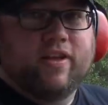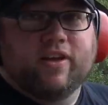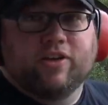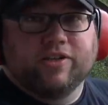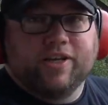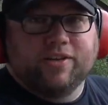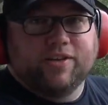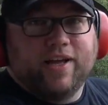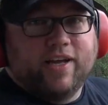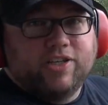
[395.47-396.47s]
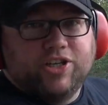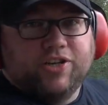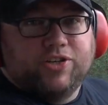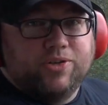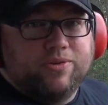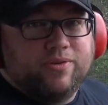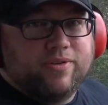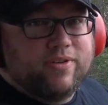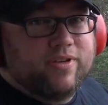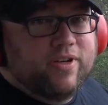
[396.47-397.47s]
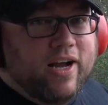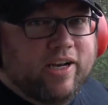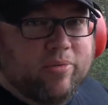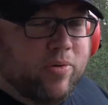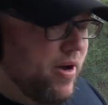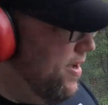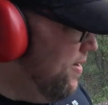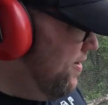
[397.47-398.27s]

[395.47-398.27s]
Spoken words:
Galil Gen 2 IWI.